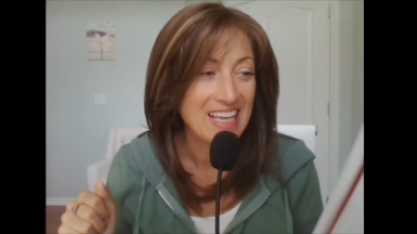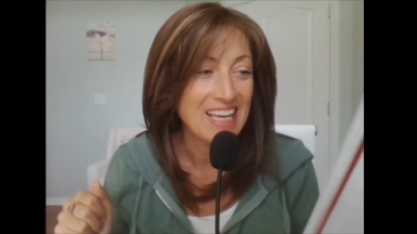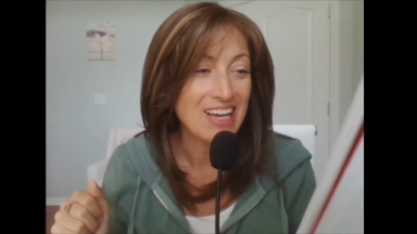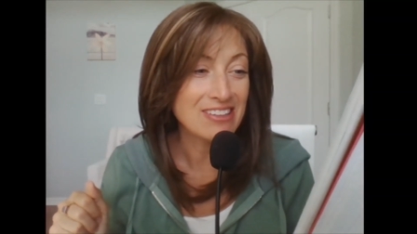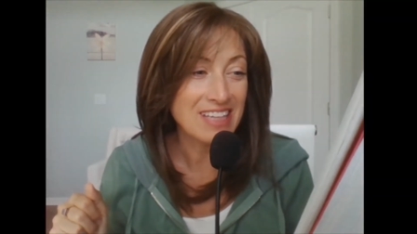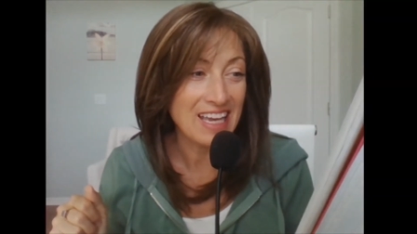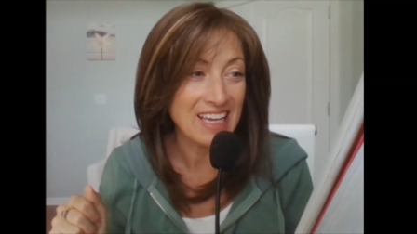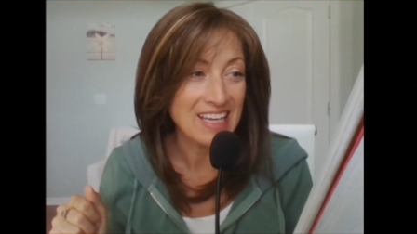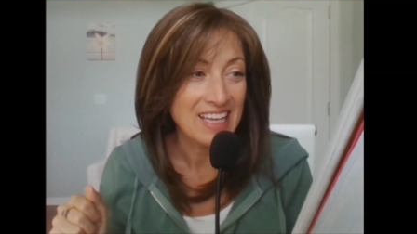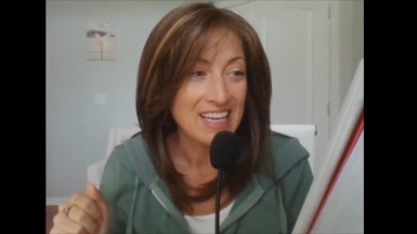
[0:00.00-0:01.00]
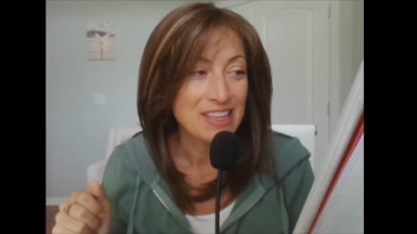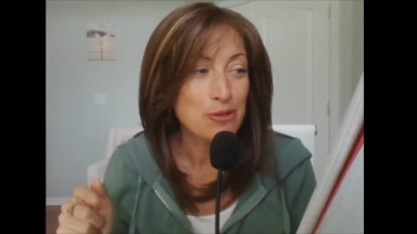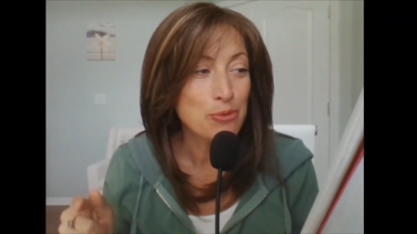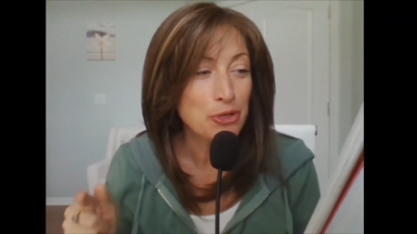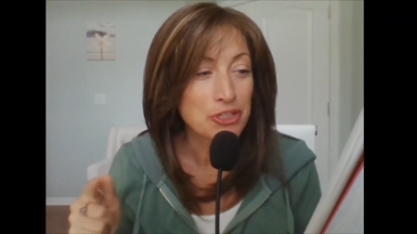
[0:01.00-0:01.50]
Okay, the
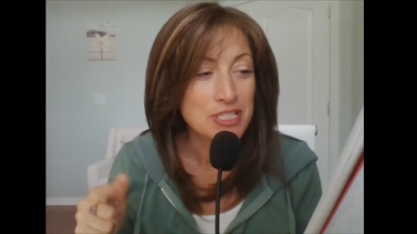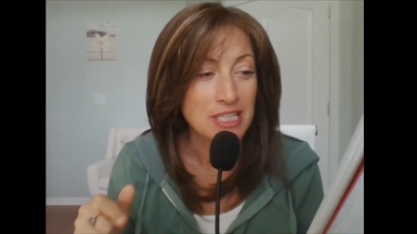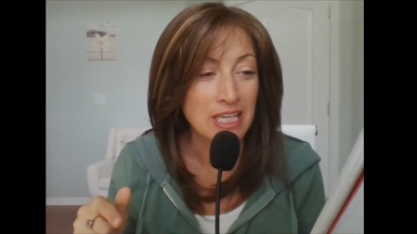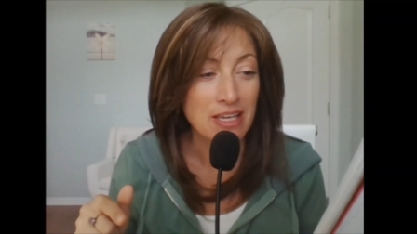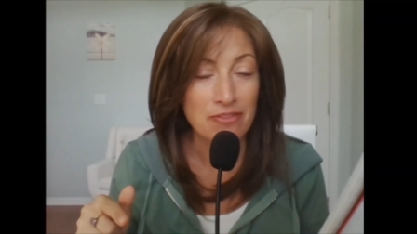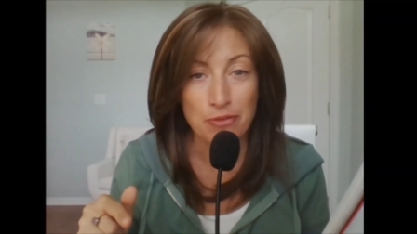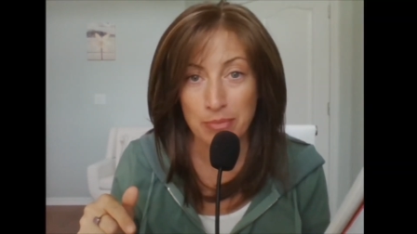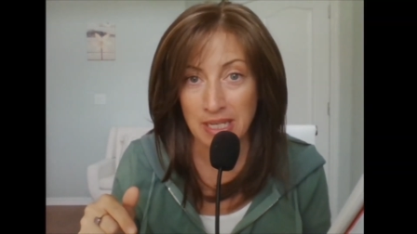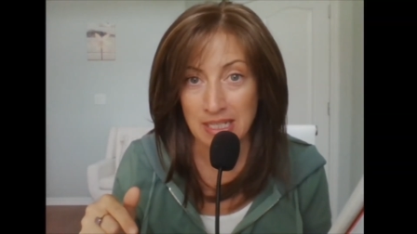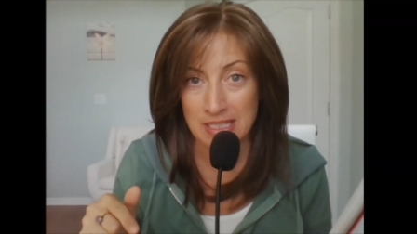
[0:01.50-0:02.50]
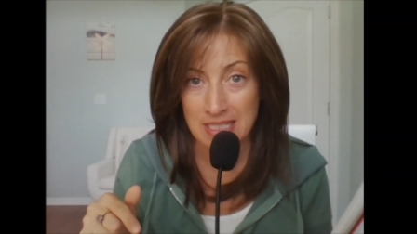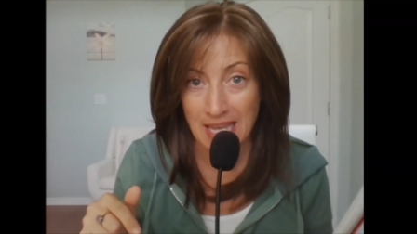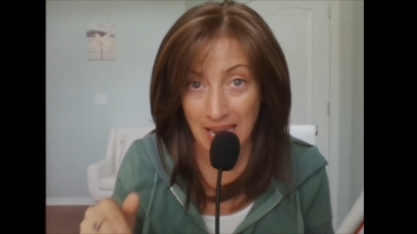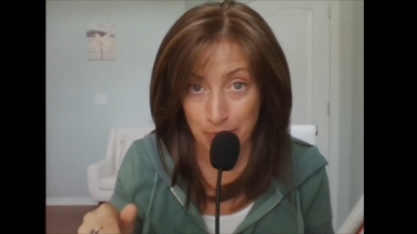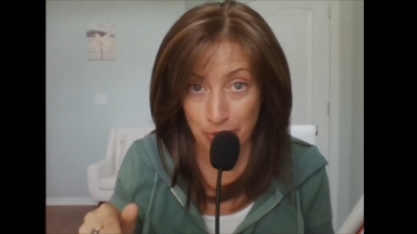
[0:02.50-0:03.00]
word sleeve means
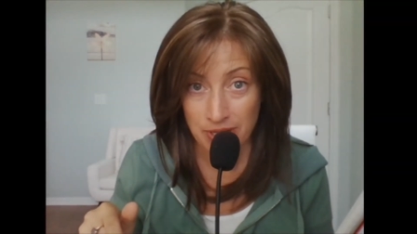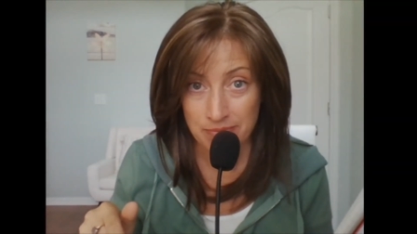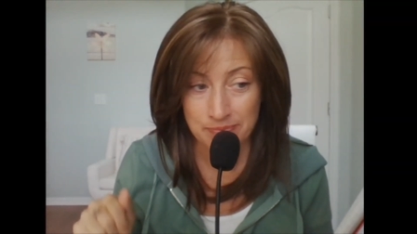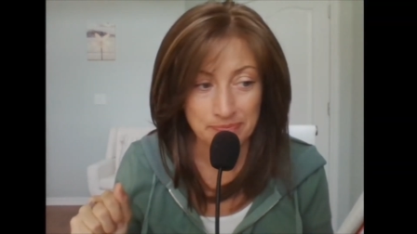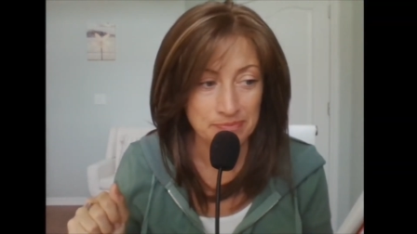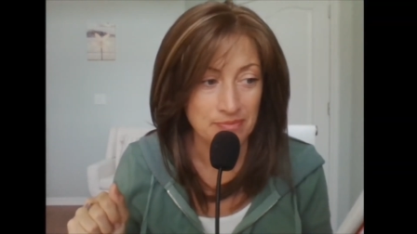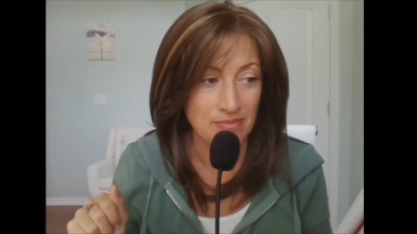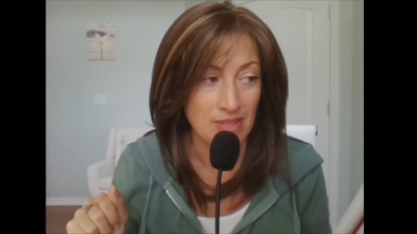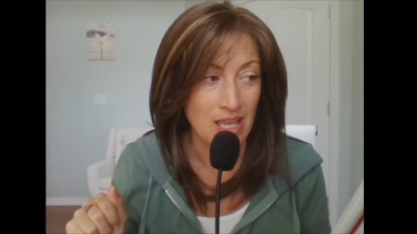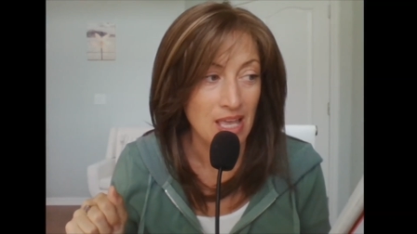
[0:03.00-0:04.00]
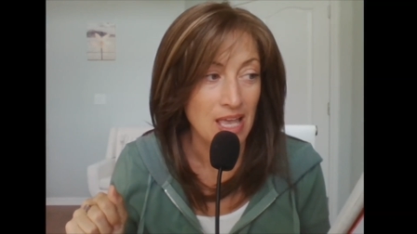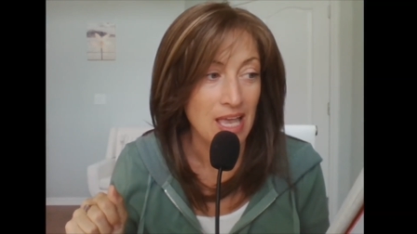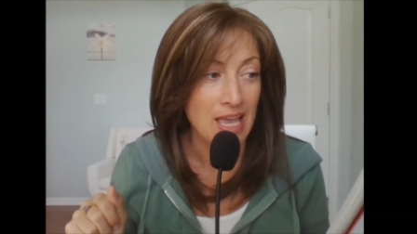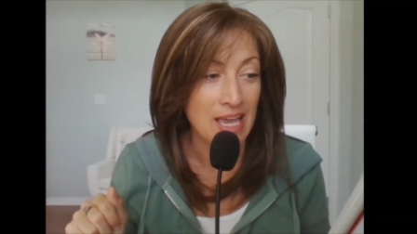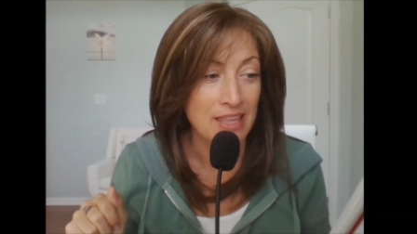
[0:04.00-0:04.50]
apron,
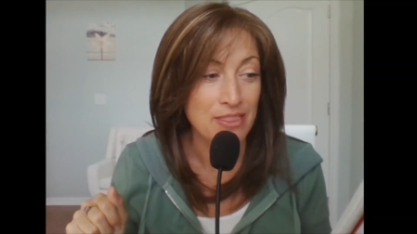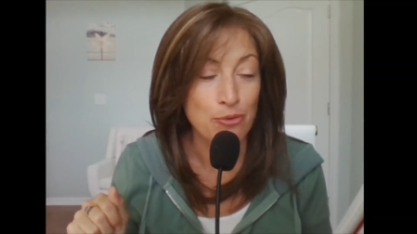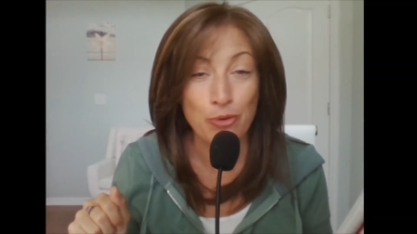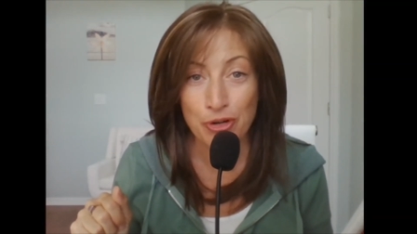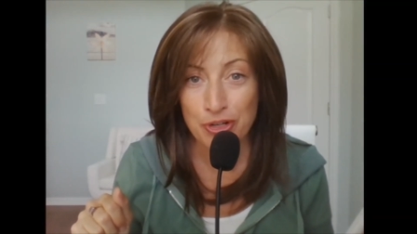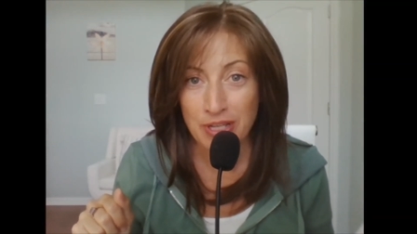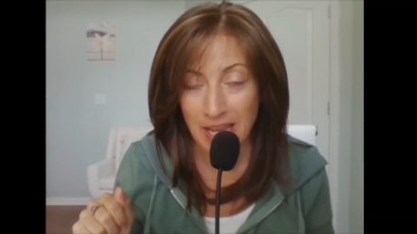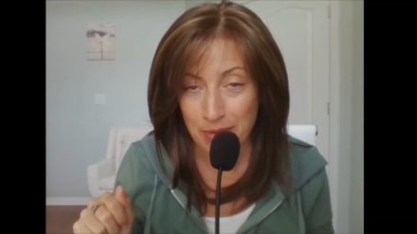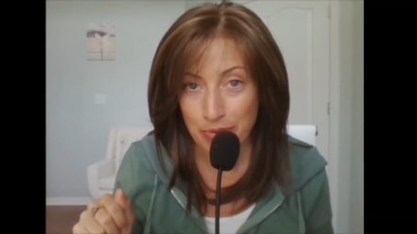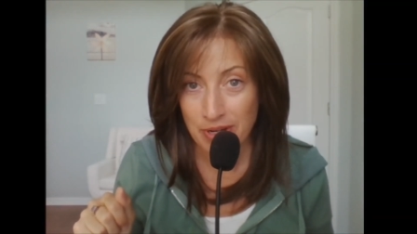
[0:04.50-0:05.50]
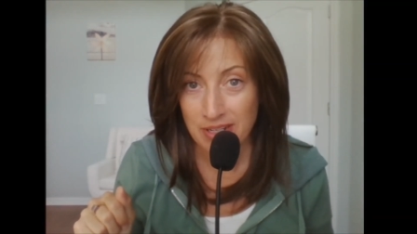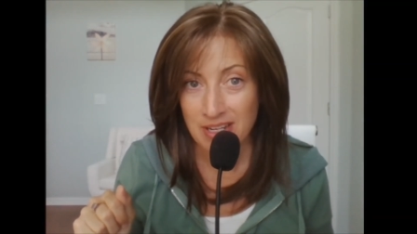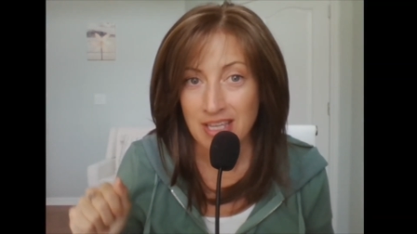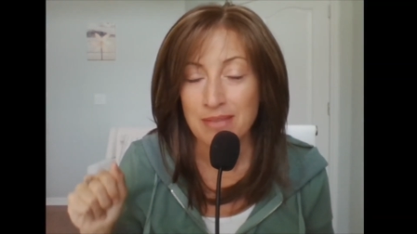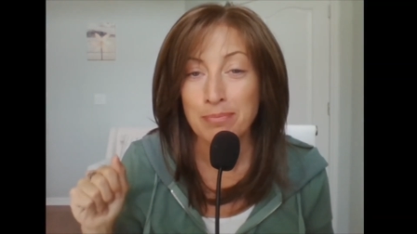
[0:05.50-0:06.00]
and the word apron
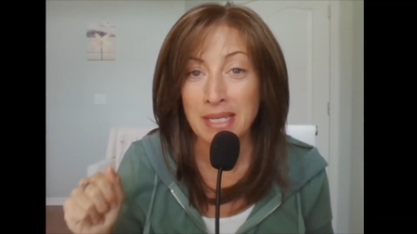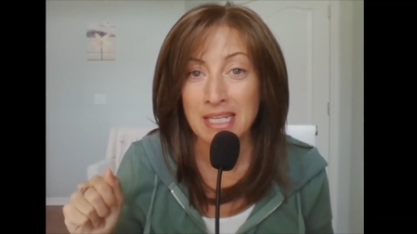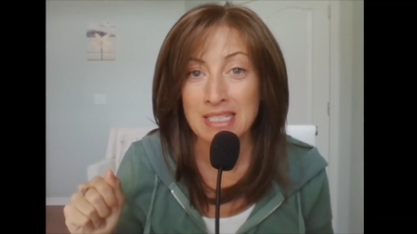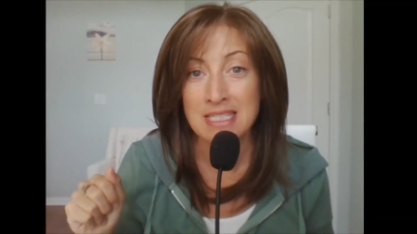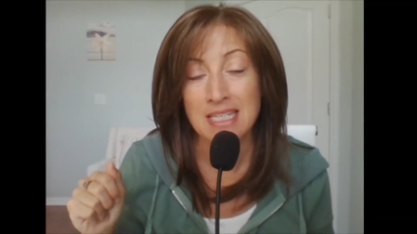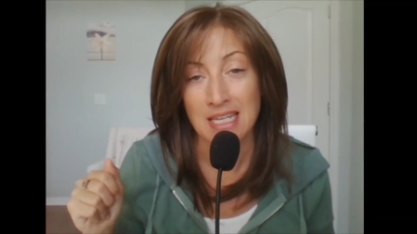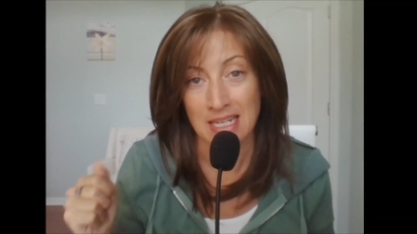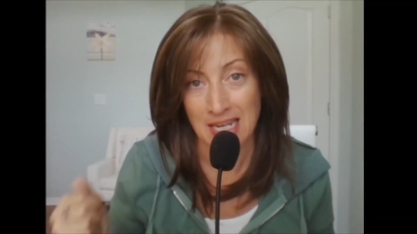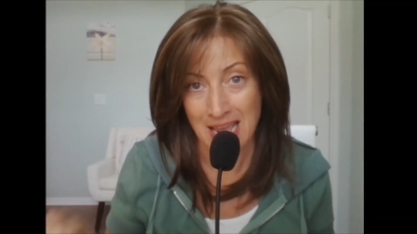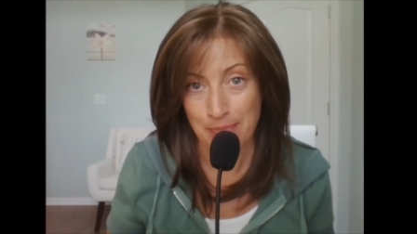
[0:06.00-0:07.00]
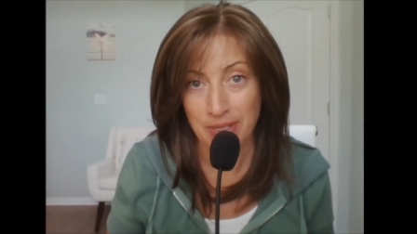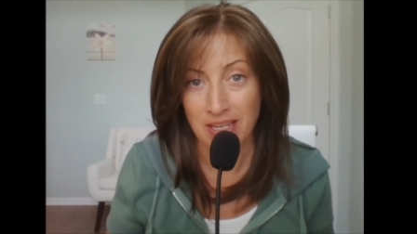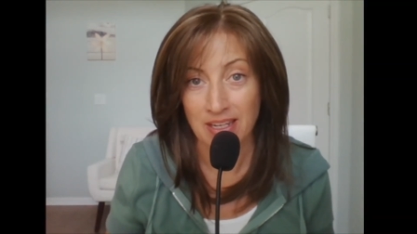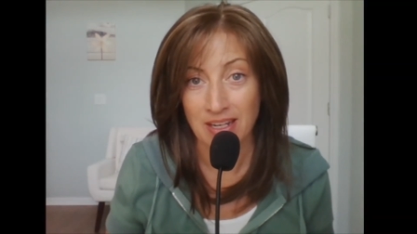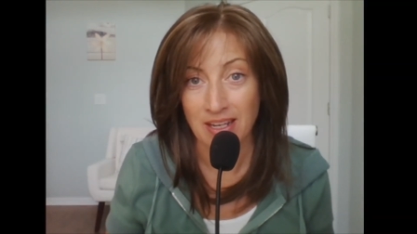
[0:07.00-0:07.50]
means
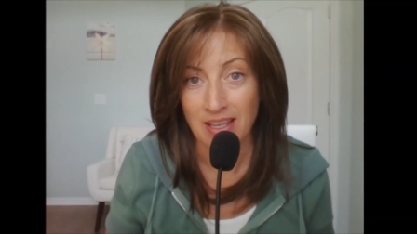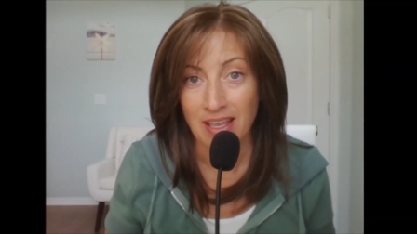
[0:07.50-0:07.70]
napkin.